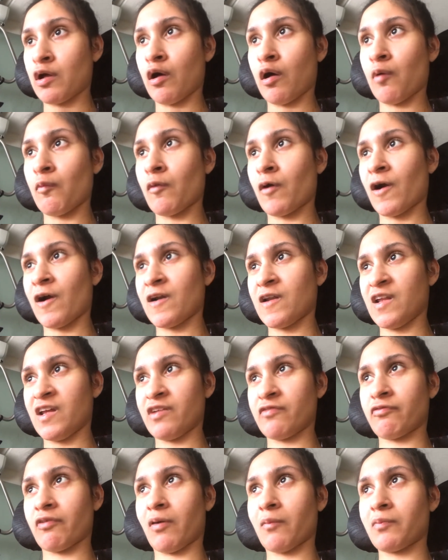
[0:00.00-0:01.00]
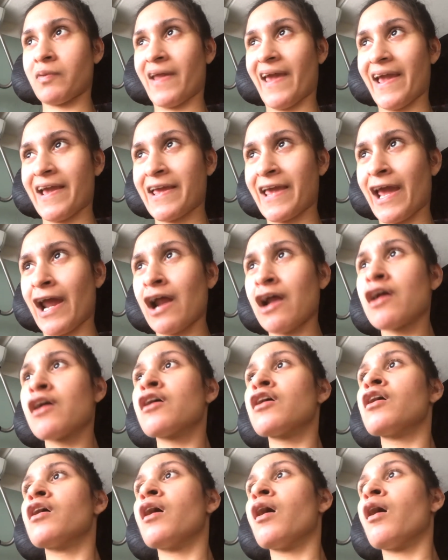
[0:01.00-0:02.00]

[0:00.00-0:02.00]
home early from daycare.